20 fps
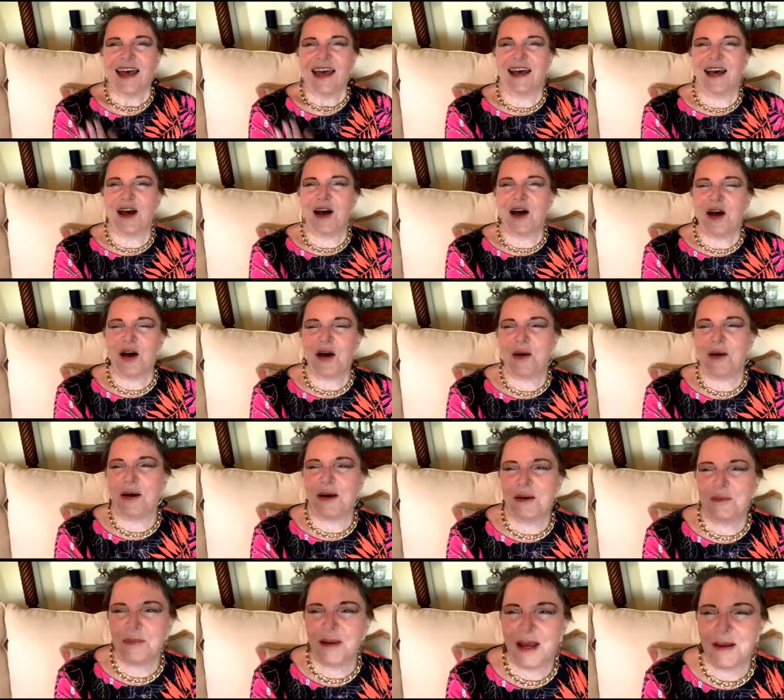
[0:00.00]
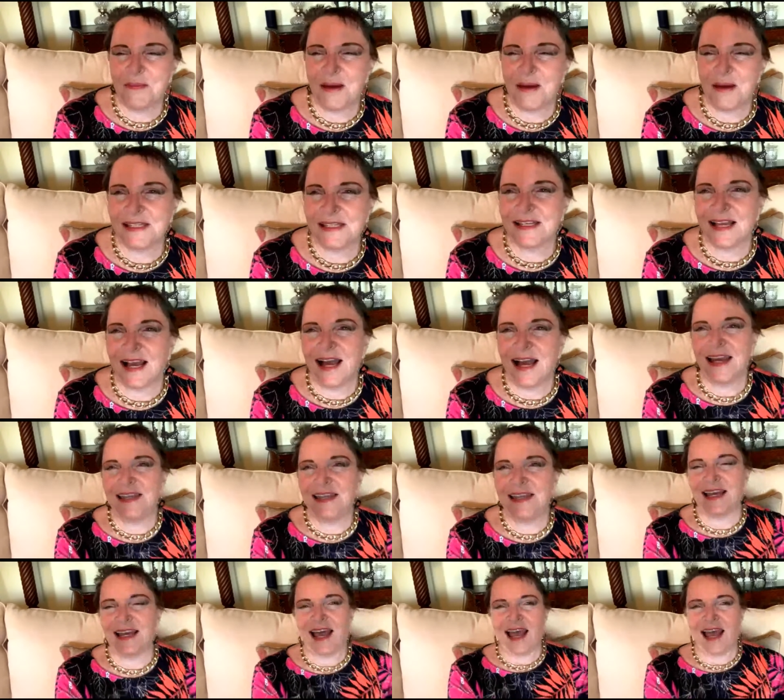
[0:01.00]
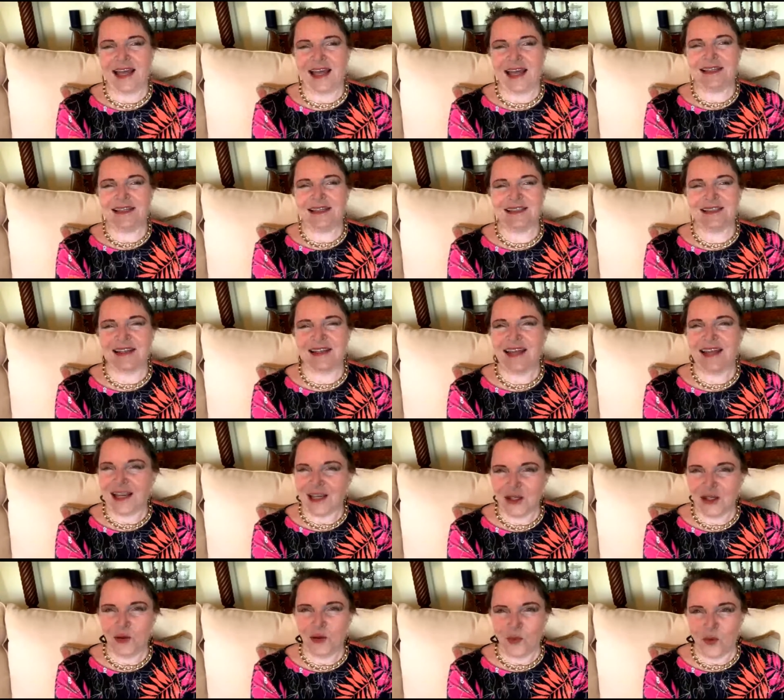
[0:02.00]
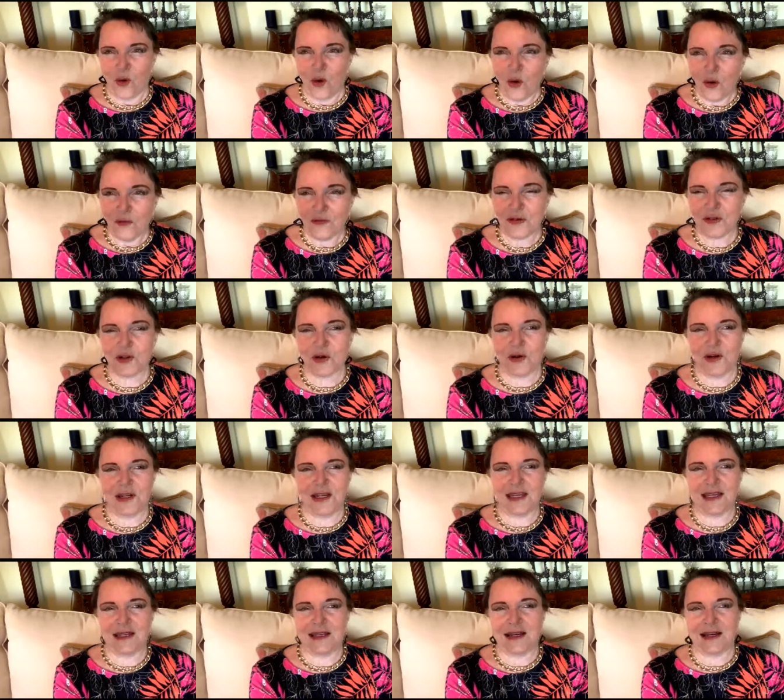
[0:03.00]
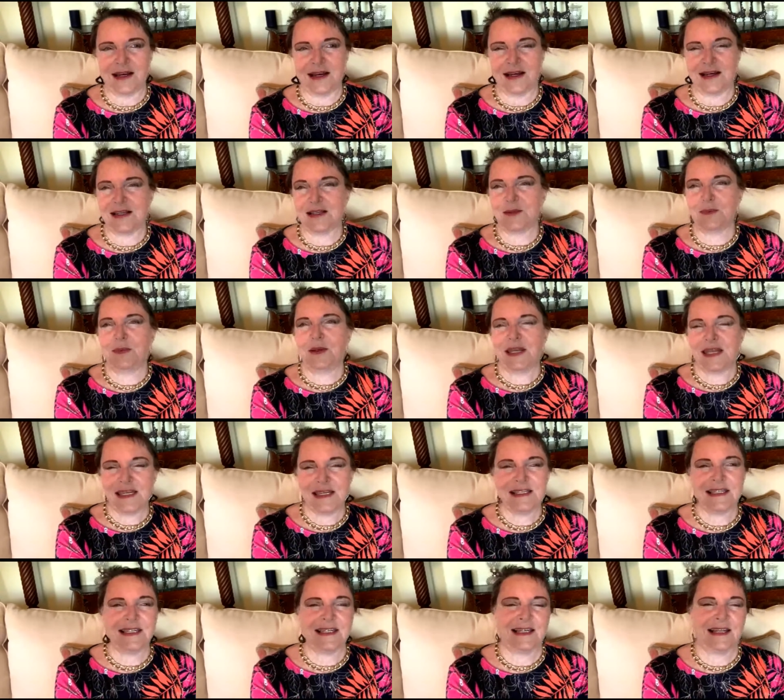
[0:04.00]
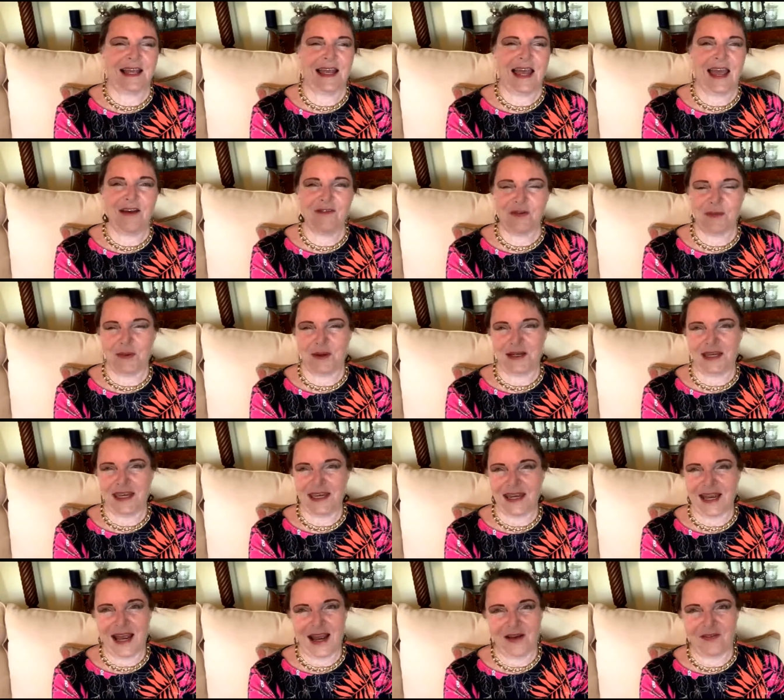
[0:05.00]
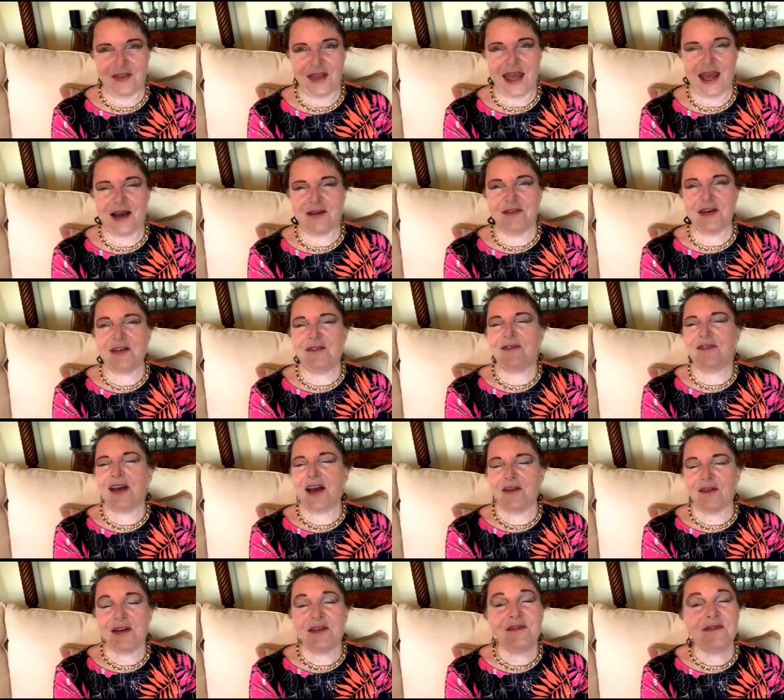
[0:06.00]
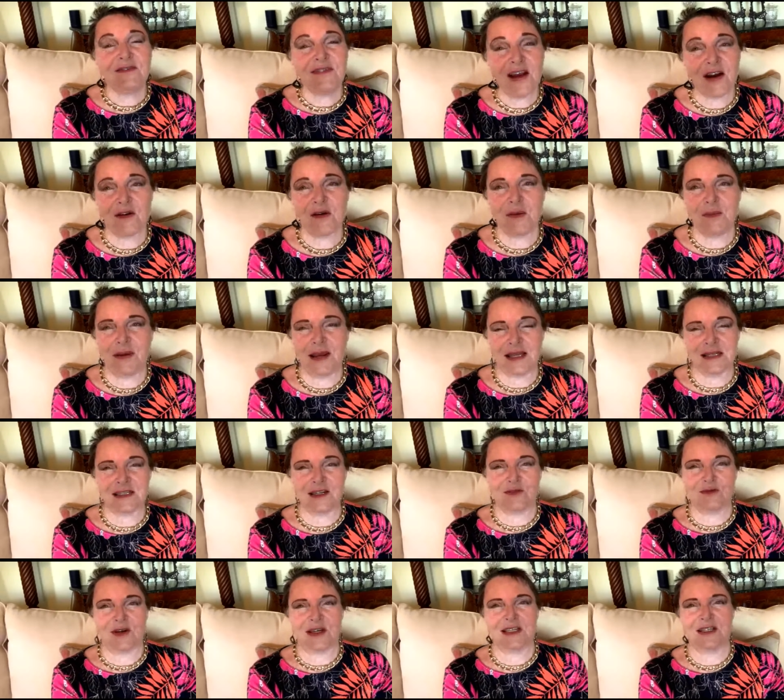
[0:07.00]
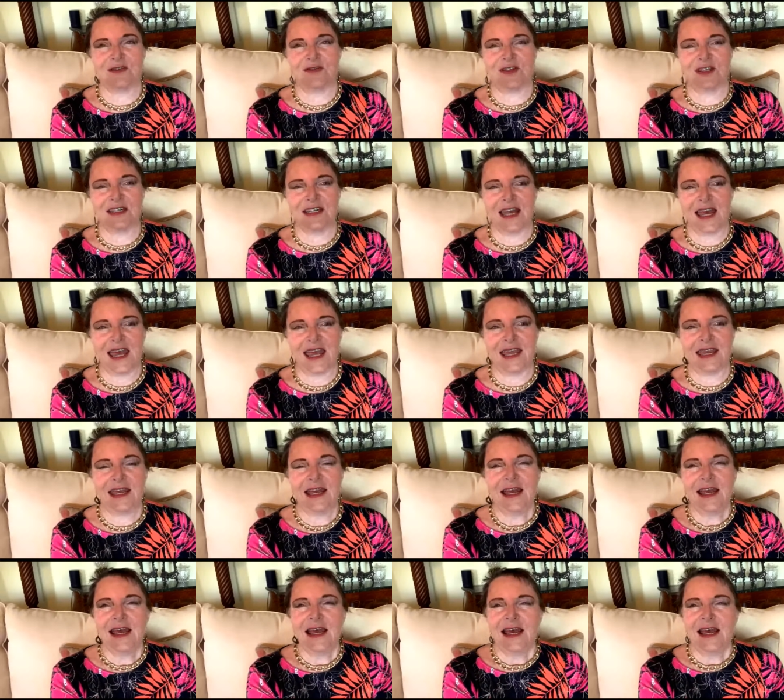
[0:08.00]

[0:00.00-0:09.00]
by my side. And thank you all for joining us. Please, everybody out there, have a very, very blessed rest of the day.